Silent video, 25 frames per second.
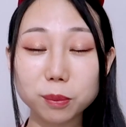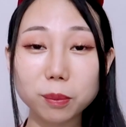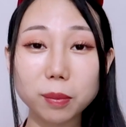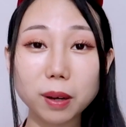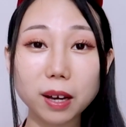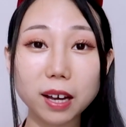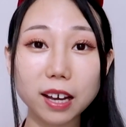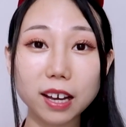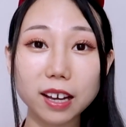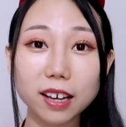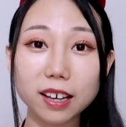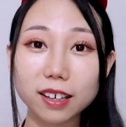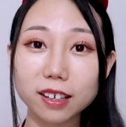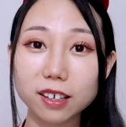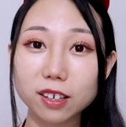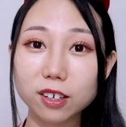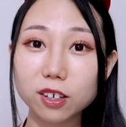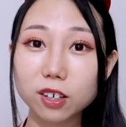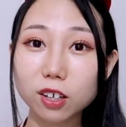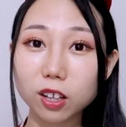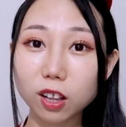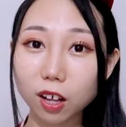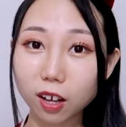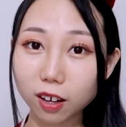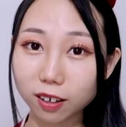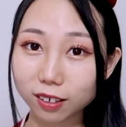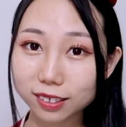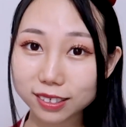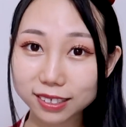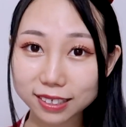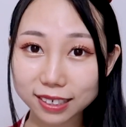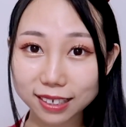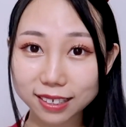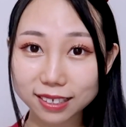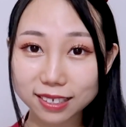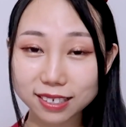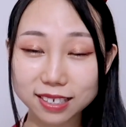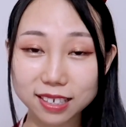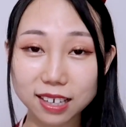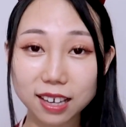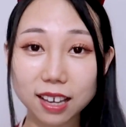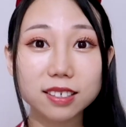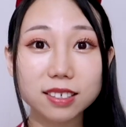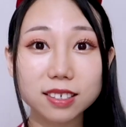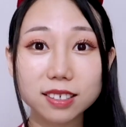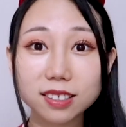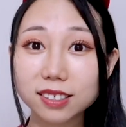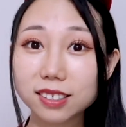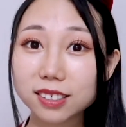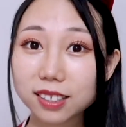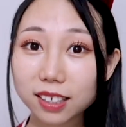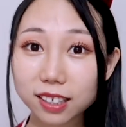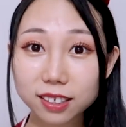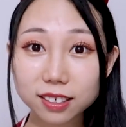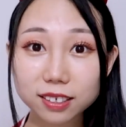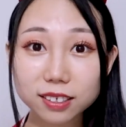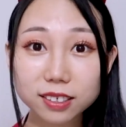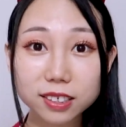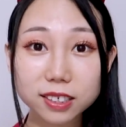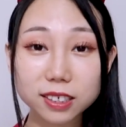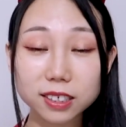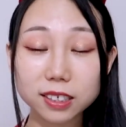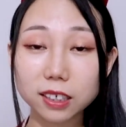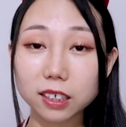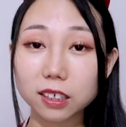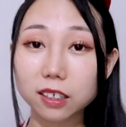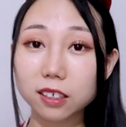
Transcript: my closet since